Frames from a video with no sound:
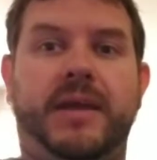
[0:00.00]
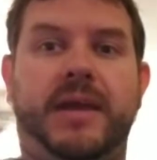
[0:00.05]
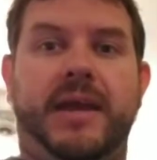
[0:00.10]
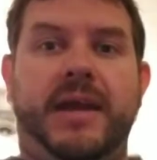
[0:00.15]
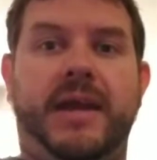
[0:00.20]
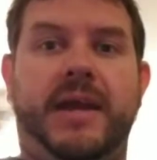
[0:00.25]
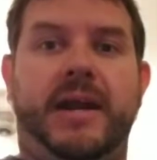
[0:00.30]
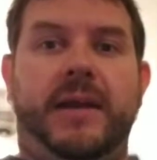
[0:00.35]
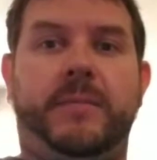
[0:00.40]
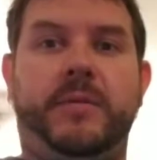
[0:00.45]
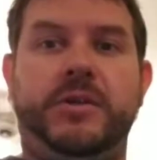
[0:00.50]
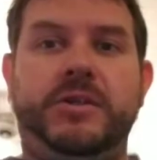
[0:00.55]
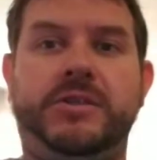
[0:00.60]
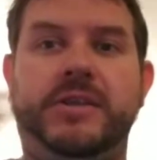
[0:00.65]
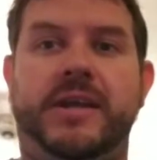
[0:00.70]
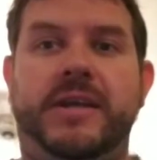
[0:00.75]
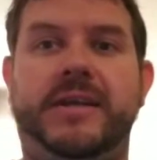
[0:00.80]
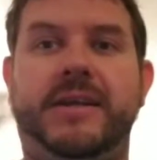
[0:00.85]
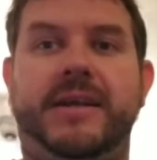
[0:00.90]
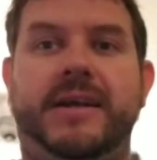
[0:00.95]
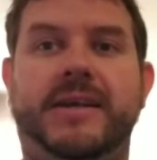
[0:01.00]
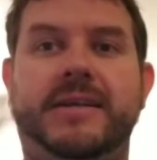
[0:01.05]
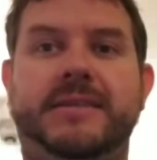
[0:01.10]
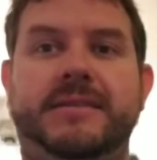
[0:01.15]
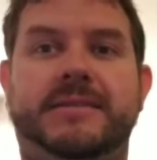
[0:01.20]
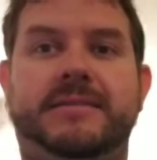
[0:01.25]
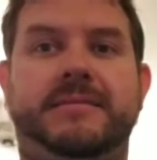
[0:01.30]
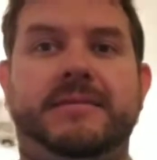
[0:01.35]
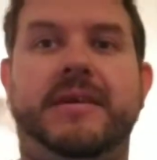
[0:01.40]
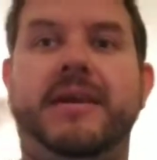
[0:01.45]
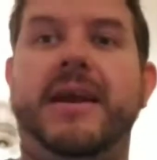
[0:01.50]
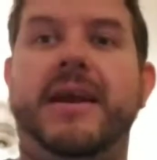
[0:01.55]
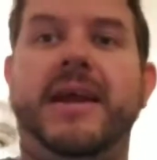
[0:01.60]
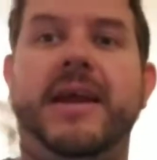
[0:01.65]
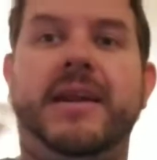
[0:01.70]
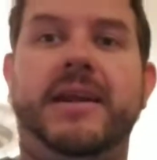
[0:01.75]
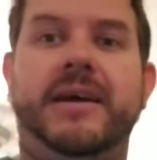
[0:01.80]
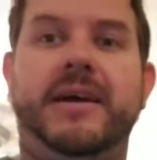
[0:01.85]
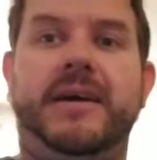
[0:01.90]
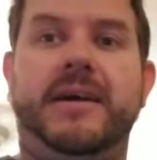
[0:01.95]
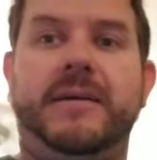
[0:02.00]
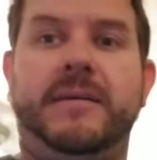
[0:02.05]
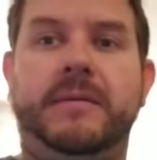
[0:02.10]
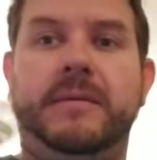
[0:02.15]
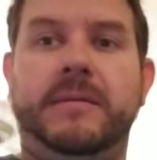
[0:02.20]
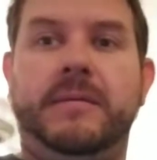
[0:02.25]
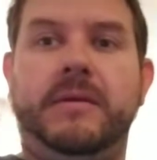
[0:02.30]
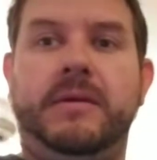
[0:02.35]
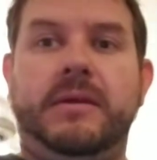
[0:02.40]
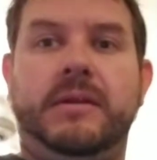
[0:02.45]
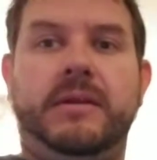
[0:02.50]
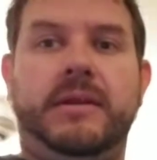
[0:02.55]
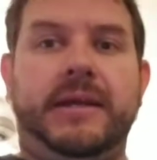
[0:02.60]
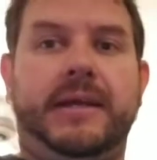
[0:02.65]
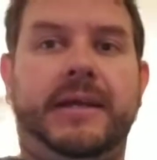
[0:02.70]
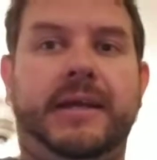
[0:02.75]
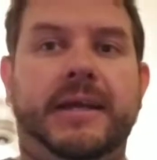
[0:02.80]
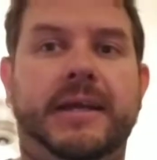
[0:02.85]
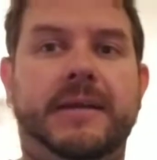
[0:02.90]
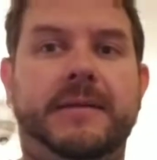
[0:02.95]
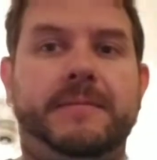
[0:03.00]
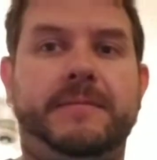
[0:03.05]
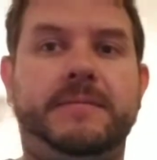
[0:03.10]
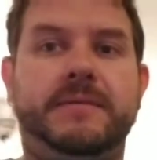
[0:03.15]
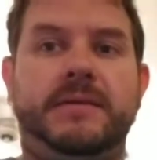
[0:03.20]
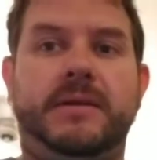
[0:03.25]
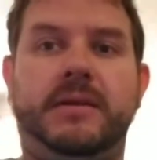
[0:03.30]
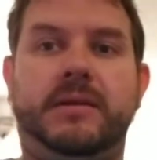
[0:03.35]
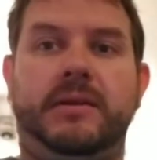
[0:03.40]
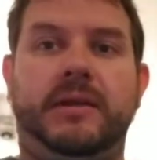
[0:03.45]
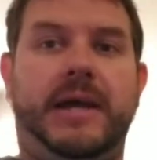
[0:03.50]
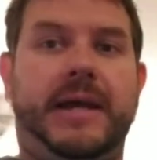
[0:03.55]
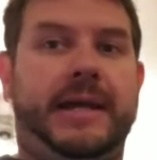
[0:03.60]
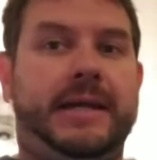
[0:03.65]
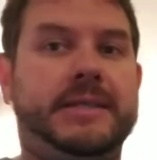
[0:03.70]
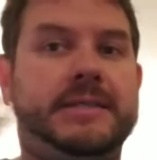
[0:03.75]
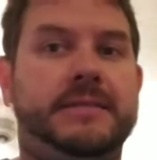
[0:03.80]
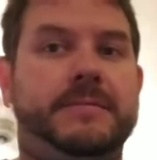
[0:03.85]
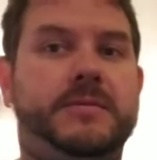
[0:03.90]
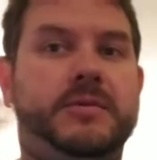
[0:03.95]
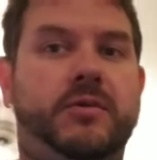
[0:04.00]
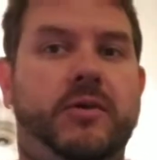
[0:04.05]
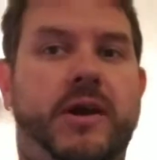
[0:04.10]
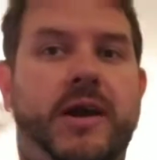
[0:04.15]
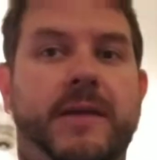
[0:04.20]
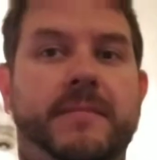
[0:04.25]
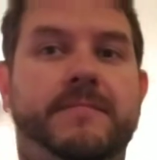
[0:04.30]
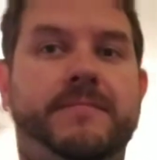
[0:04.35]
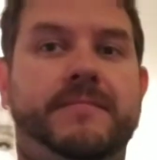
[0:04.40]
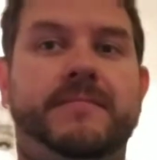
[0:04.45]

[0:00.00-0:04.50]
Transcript: And I appreciate you guys. And uh, like again, like and subscribe.